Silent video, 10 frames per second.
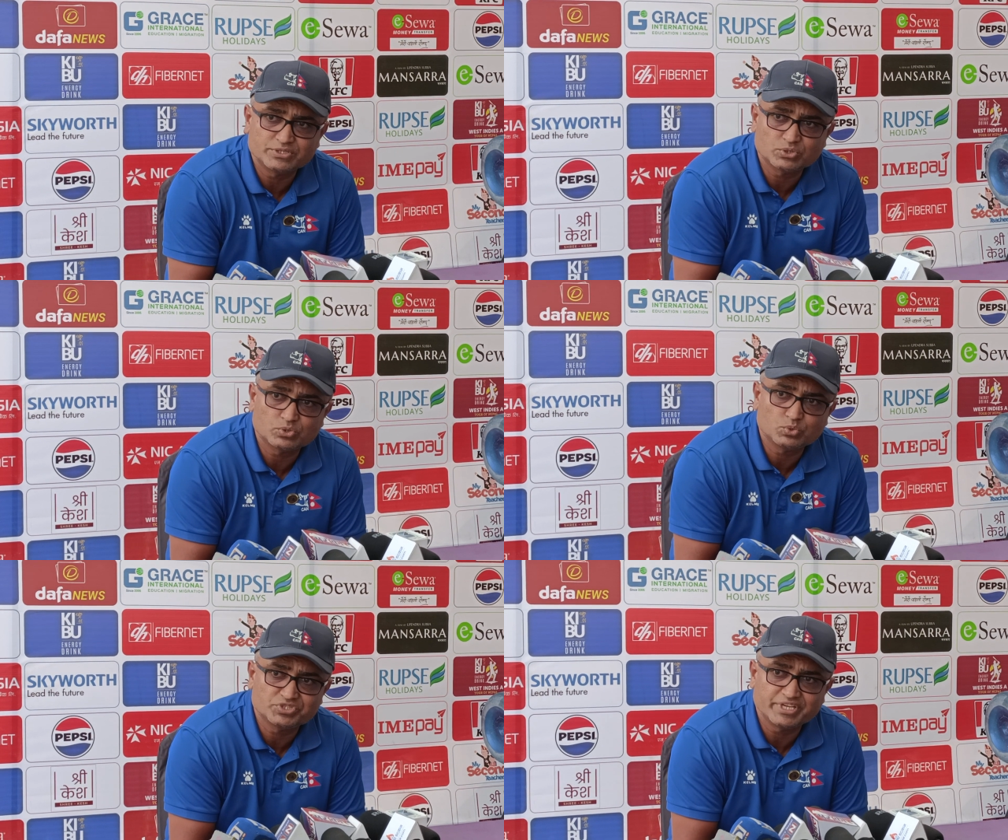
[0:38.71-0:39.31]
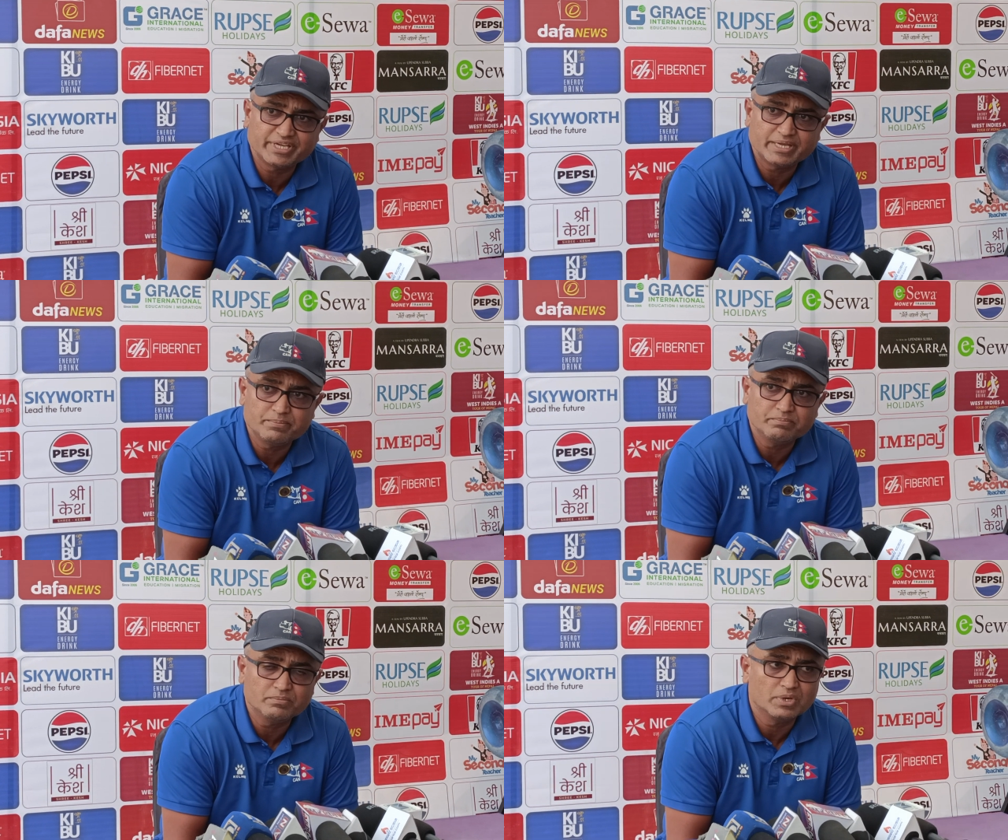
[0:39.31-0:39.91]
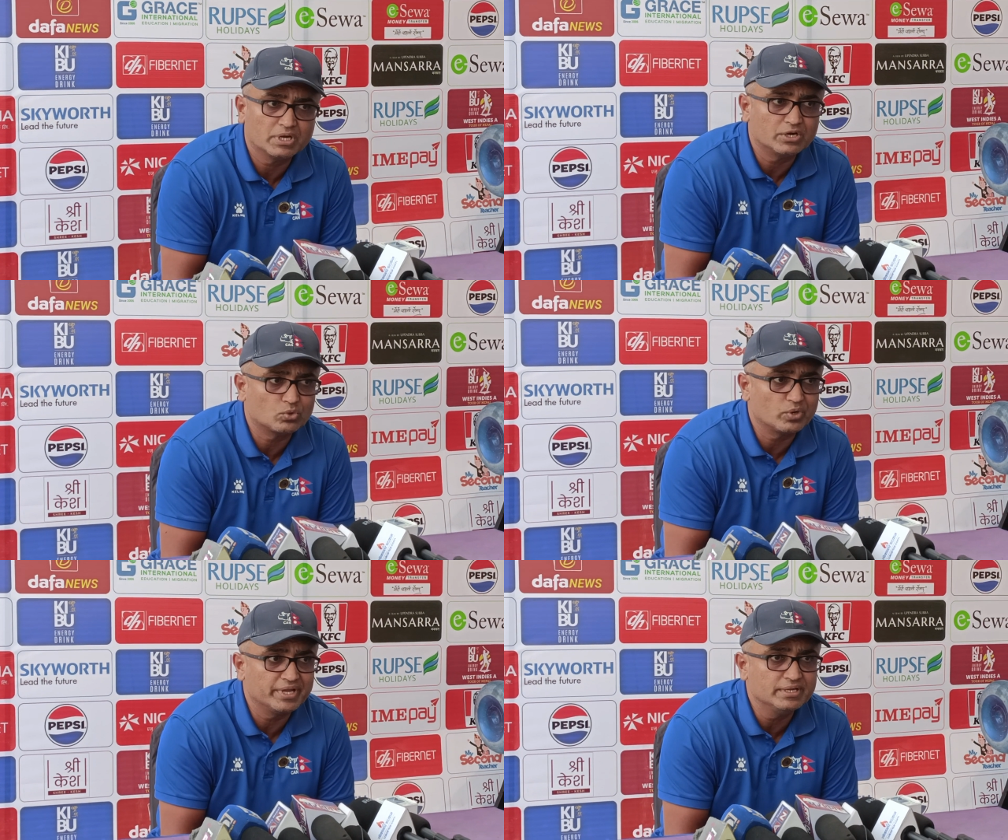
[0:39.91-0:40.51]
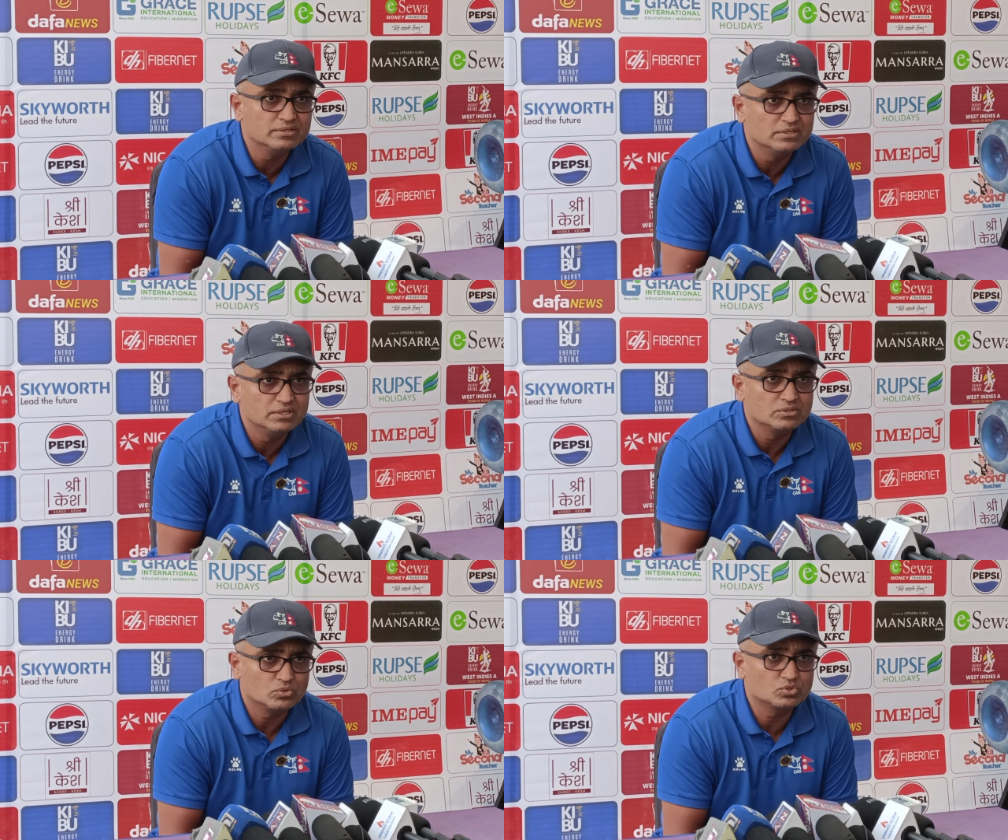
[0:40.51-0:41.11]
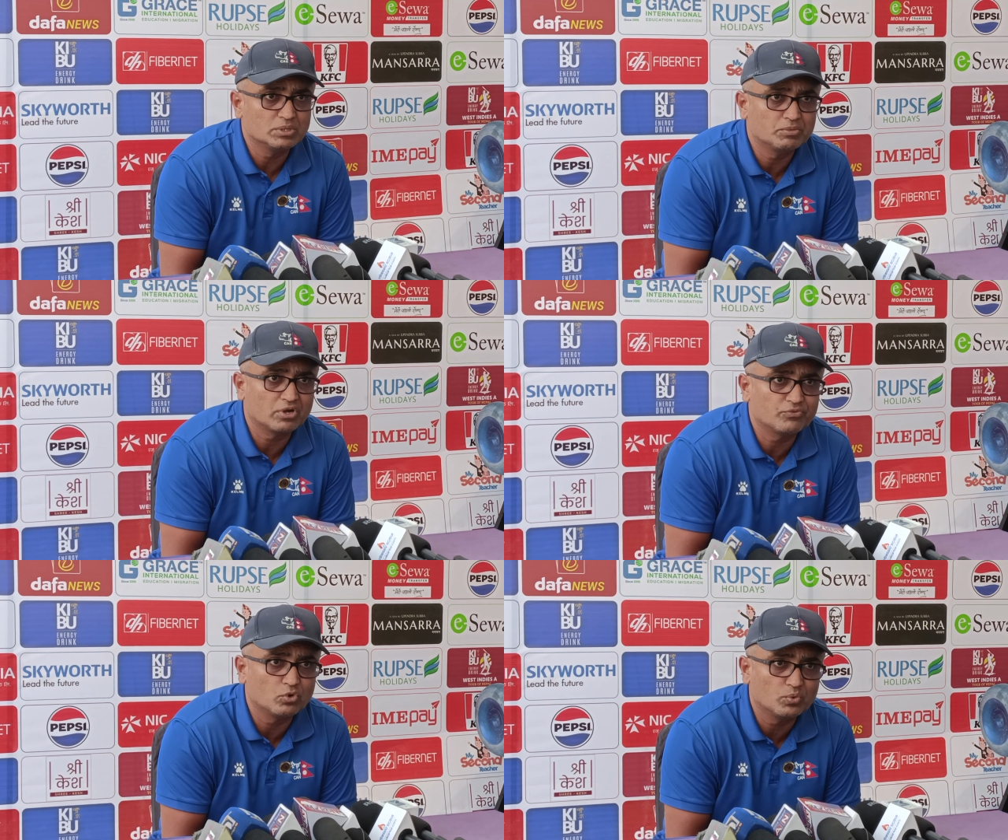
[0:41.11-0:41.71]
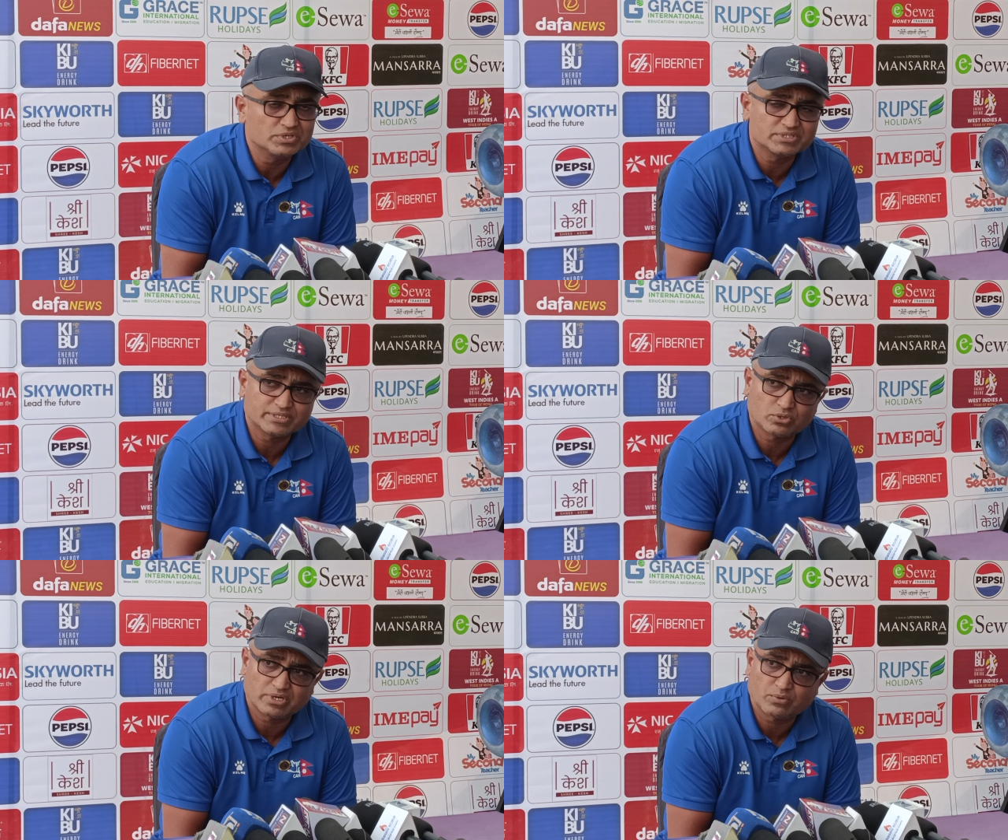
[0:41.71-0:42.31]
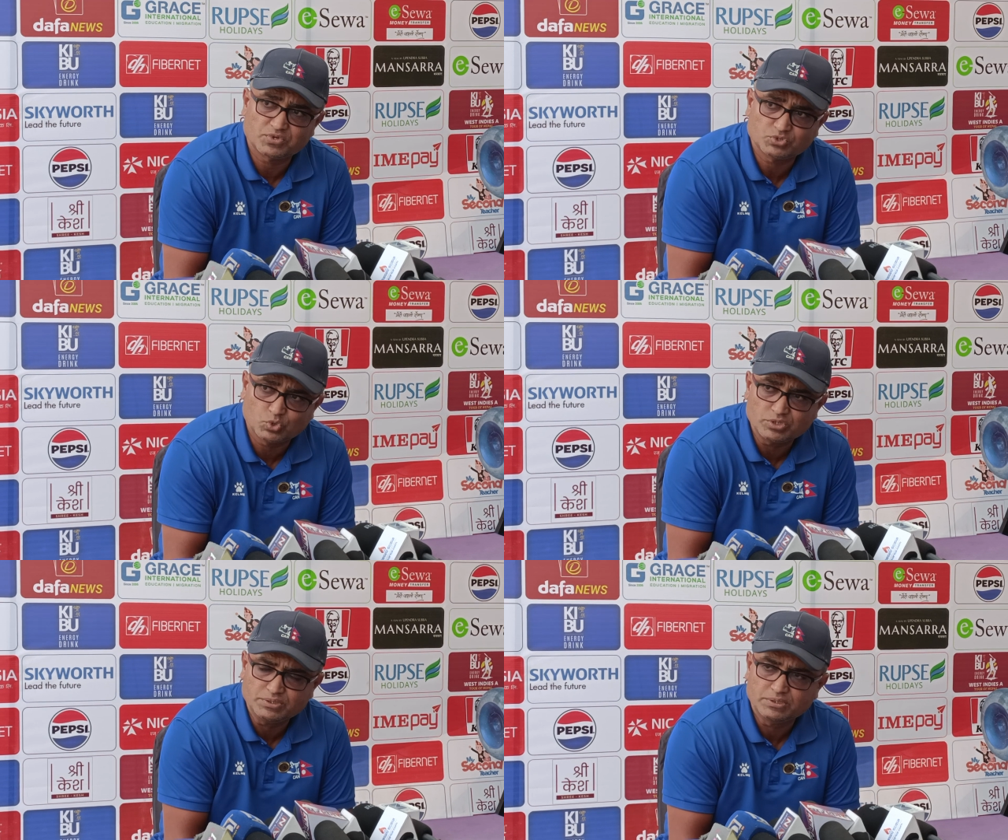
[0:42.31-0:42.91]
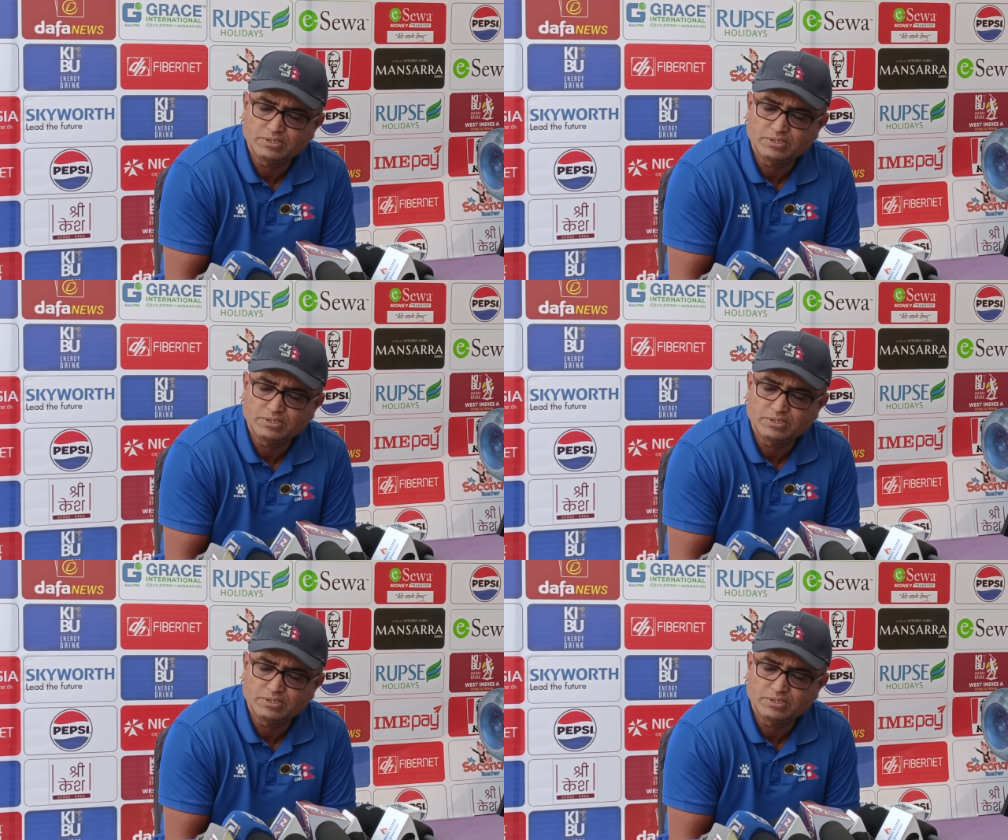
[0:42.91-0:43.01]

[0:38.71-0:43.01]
So to see him controlling those number of overs, I thought that was good.